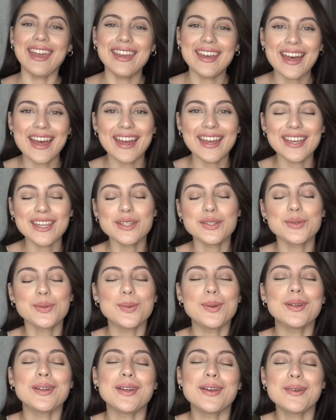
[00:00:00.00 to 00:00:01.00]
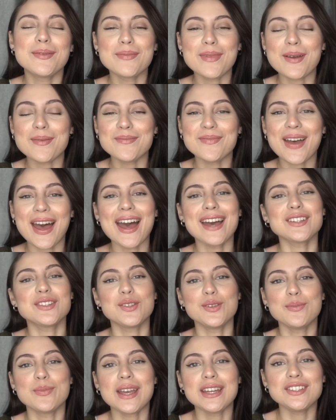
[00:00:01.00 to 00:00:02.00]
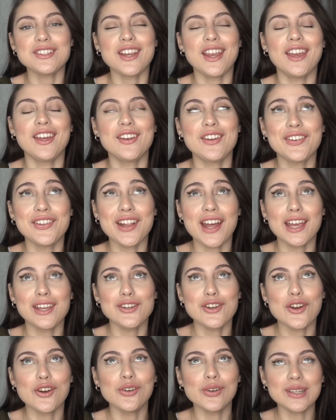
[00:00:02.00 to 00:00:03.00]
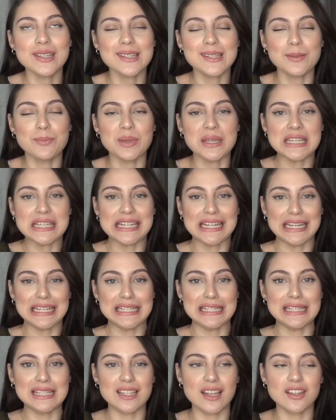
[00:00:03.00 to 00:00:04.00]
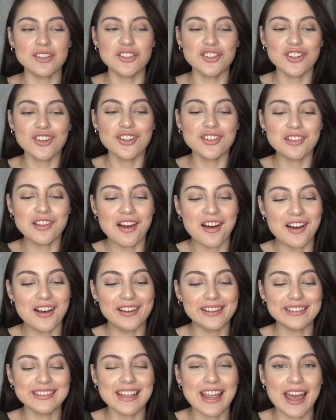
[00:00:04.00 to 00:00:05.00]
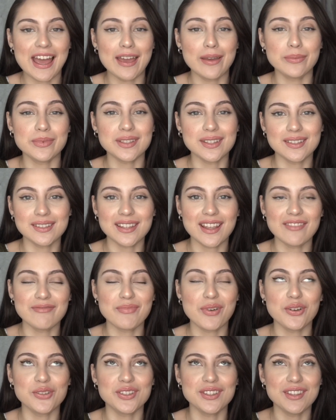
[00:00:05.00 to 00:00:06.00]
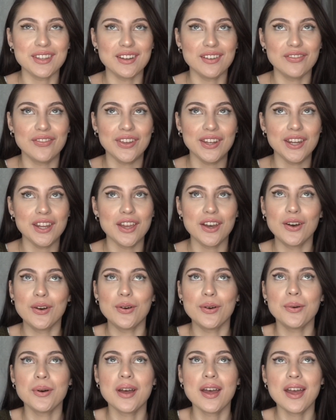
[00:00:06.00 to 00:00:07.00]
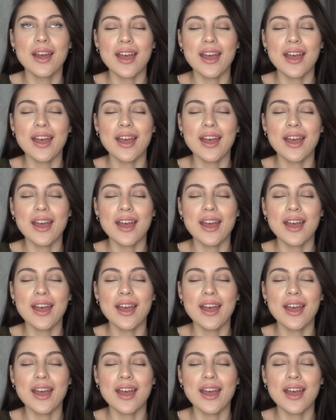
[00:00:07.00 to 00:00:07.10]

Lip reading: guys, welcome back to my channel. I know it's been such a long time since I've posted a video.